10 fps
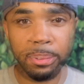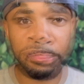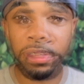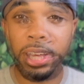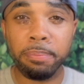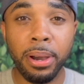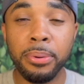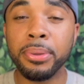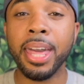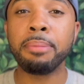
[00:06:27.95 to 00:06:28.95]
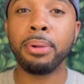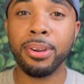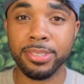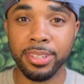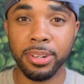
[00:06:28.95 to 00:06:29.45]
So think about who that
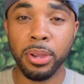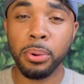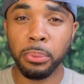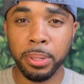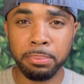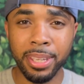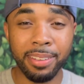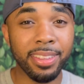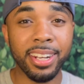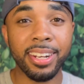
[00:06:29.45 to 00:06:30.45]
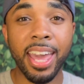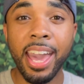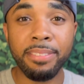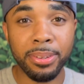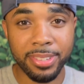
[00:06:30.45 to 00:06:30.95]
person would be if they didn't
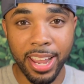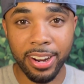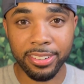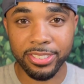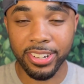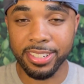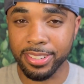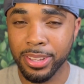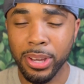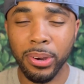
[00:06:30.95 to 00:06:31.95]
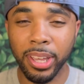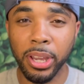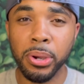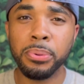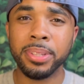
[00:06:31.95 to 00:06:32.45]
have those character traits. Okay,
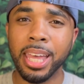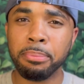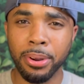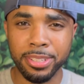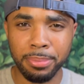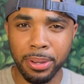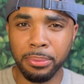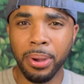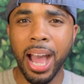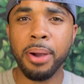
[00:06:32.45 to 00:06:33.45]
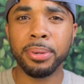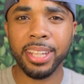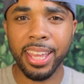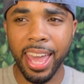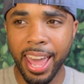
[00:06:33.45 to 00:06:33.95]
who would that person be? Well, how would
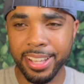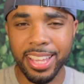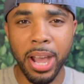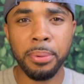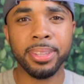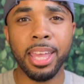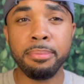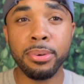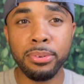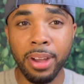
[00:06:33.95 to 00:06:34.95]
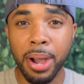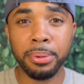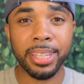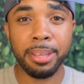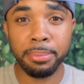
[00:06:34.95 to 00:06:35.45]
they act? How would they move? How
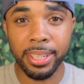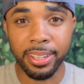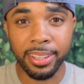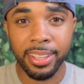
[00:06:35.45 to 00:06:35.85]
would they be?